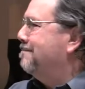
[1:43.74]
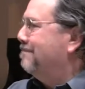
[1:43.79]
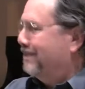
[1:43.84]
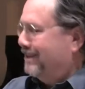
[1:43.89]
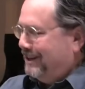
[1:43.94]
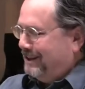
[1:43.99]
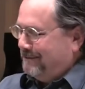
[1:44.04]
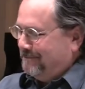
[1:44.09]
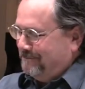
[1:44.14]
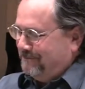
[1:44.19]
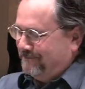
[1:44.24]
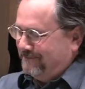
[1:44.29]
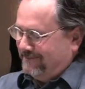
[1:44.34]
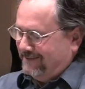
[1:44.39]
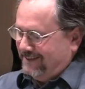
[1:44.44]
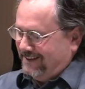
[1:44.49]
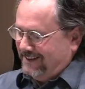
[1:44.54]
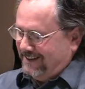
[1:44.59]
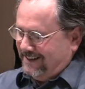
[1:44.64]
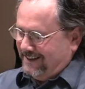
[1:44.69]
with him.
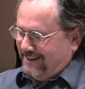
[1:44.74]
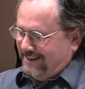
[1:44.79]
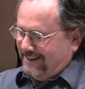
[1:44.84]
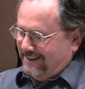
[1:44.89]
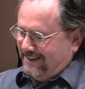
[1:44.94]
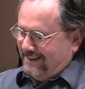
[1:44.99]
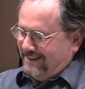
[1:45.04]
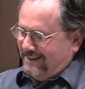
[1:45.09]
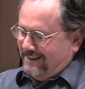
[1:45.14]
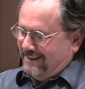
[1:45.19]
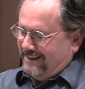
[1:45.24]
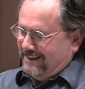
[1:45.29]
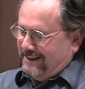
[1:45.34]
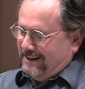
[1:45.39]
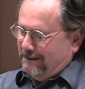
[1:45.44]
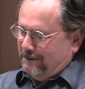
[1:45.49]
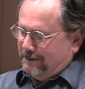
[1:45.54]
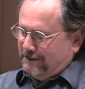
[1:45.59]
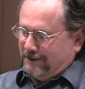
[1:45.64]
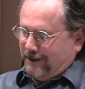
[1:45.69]

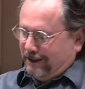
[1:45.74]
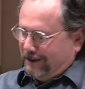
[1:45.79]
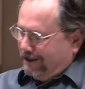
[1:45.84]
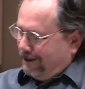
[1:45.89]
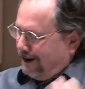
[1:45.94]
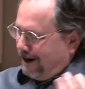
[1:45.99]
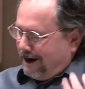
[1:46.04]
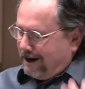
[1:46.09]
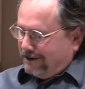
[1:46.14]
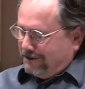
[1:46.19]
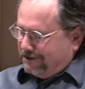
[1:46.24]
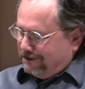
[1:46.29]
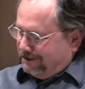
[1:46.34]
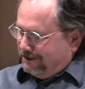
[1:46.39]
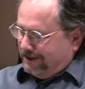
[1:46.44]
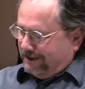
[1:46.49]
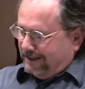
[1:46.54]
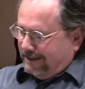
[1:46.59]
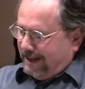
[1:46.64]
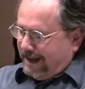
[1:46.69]
He was a larger
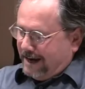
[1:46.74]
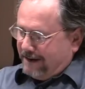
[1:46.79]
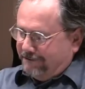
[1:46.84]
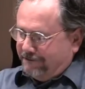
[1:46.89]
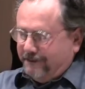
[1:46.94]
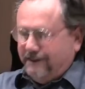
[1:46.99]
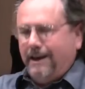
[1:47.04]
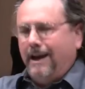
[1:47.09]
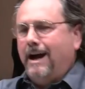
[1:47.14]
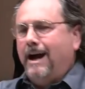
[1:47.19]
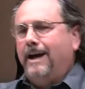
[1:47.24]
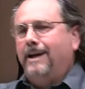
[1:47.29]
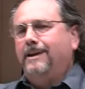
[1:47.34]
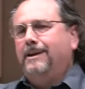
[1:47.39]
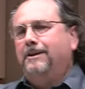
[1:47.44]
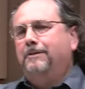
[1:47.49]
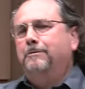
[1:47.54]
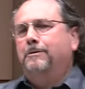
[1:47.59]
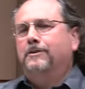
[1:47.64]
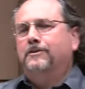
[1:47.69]
than life guy.
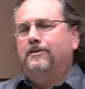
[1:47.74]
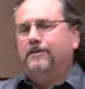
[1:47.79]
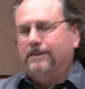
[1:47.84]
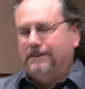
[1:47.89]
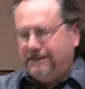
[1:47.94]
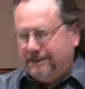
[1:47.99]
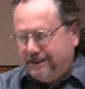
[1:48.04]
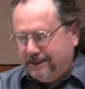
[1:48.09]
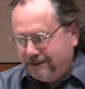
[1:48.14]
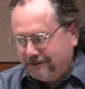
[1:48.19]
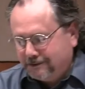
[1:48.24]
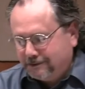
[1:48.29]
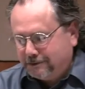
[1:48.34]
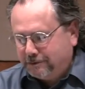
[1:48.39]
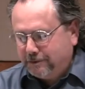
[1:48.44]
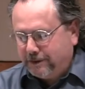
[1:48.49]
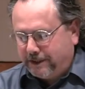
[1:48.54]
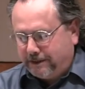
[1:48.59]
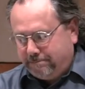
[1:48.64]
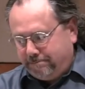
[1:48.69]
He was the
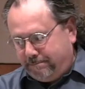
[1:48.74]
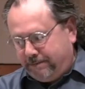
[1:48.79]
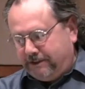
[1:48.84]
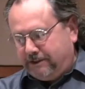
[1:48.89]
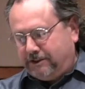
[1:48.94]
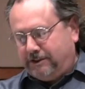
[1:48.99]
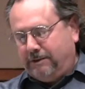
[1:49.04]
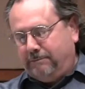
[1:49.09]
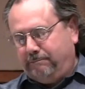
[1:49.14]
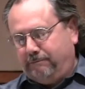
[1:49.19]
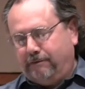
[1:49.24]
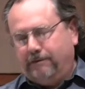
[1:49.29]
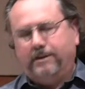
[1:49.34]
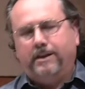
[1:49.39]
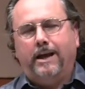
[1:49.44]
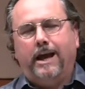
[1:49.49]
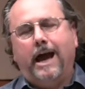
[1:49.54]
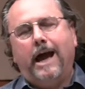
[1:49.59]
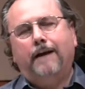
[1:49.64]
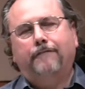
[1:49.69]
district bishop for
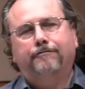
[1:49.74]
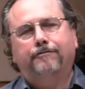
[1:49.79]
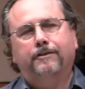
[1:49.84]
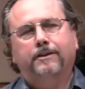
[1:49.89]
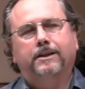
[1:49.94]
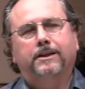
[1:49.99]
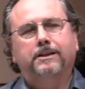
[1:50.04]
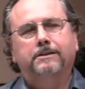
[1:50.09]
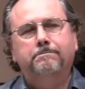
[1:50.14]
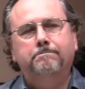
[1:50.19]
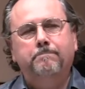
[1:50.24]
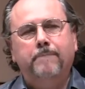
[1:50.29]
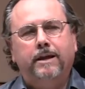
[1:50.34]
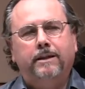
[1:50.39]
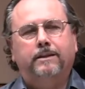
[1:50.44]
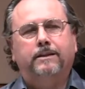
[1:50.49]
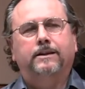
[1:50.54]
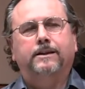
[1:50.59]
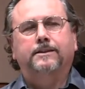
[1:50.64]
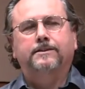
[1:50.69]
the African
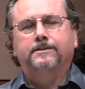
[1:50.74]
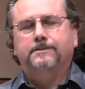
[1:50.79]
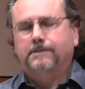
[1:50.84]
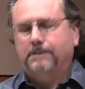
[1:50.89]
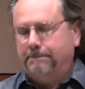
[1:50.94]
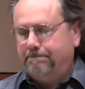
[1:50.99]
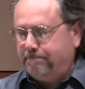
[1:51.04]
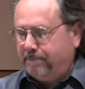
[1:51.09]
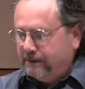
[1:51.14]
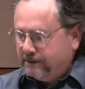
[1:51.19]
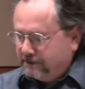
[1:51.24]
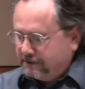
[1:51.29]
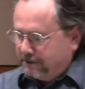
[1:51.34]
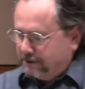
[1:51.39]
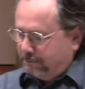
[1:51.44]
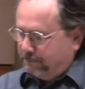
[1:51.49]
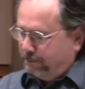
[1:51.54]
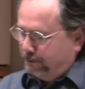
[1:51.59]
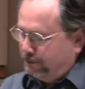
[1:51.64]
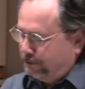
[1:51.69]
Methodist
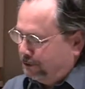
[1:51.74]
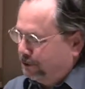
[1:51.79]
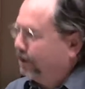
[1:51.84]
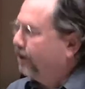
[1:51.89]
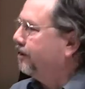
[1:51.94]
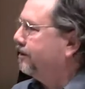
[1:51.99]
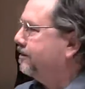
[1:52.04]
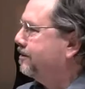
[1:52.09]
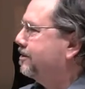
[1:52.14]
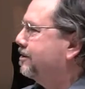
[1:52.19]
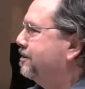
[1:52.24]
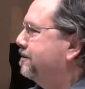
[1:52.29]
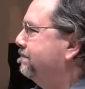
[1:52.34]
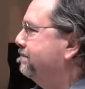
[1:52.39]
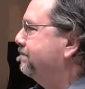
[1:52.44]
Episcopal Church.